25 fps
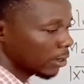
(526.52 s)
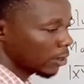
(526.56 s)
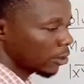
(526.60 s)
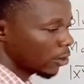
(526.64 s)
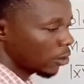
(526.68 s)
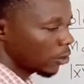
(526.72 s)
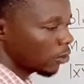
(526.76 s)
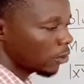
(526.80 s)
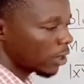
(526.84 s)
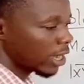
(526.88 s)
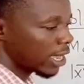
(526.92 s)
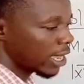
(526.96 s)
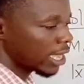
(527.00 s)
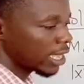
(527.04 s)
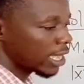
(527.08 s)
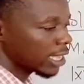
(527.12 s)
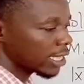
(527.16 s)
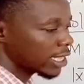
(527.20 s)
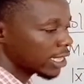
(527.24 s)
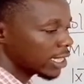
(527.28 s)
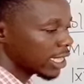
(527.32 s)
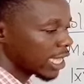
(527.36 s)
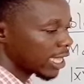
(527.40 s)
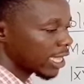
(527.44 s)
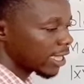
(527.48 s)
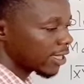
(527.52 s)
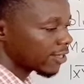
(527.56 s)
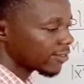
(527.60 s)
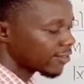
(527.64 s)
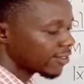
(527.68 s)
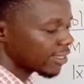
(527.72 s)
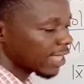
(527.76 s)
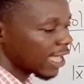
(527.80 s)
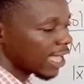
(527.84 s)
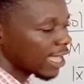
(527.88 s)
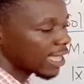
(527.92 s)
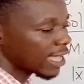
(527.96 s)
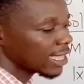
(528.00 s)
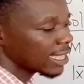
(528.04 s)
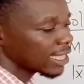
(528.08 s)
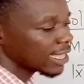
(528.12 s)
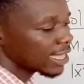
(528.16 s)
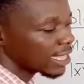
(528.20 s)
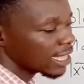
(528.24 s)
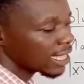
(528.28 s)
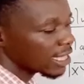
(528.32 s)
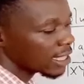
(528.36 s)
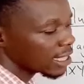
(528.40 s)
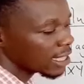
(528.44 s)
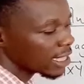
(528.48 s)
Where here is
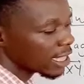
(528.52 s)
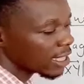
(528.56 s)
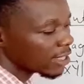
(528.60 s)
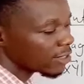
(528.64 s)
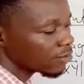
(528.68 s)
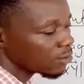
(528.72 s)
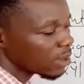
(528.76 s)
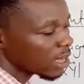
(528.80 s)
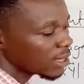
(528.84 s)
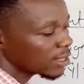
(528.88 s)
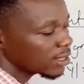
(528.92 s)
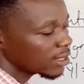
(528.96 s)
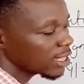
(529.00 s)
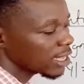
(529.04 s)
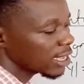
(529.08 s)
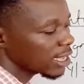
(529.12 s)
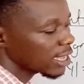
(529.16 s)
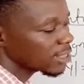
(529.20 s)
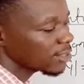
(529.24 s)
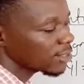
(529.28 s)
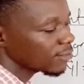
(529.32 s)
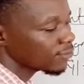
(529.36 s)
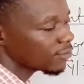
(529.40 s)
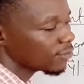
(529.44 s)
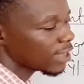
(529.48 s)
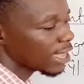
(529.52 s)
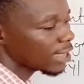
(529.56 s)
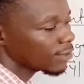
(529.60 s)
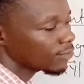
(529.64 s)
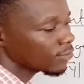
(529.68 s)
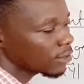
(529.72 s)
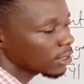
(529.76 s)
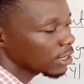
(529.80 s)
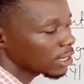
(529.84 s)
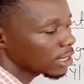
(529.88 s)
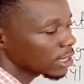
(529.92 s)
9 and here is what? -5.